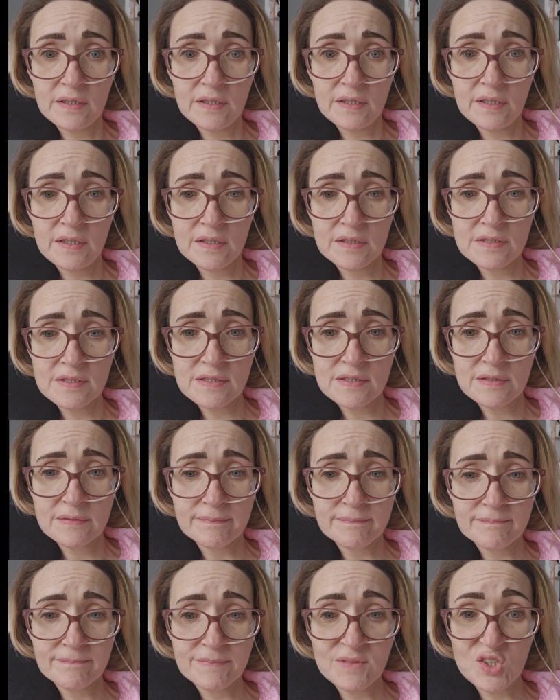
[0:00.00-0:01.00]
it's
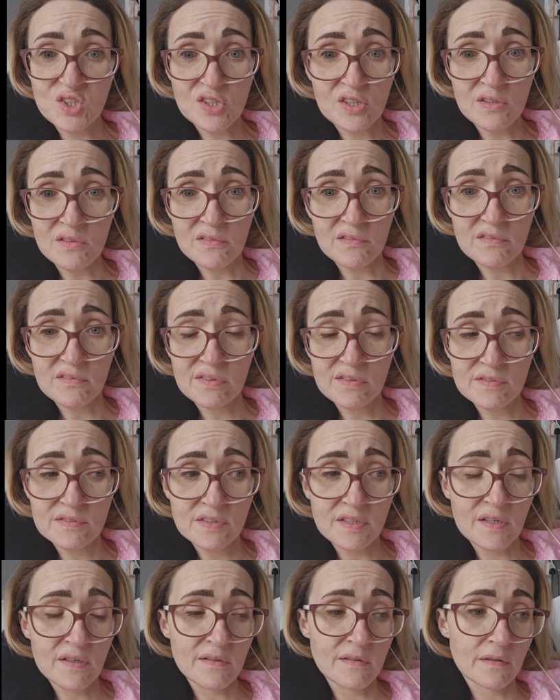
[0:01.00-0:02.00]
the truth
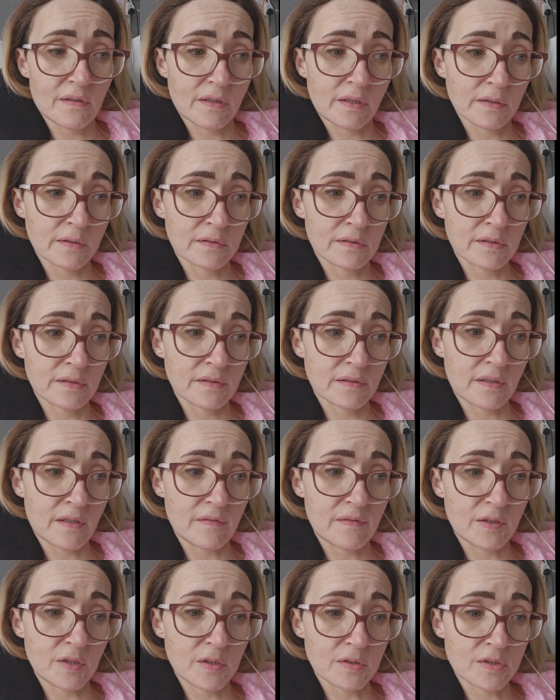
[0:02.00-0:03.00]
so I'll just
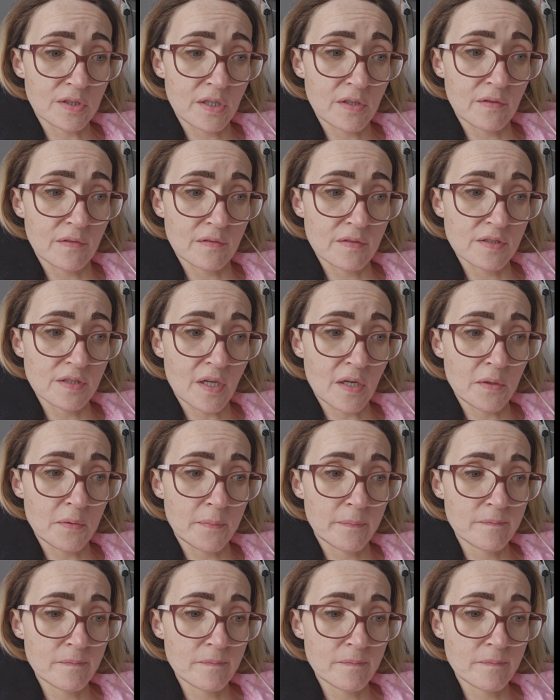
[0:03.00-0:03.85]
give you the truth so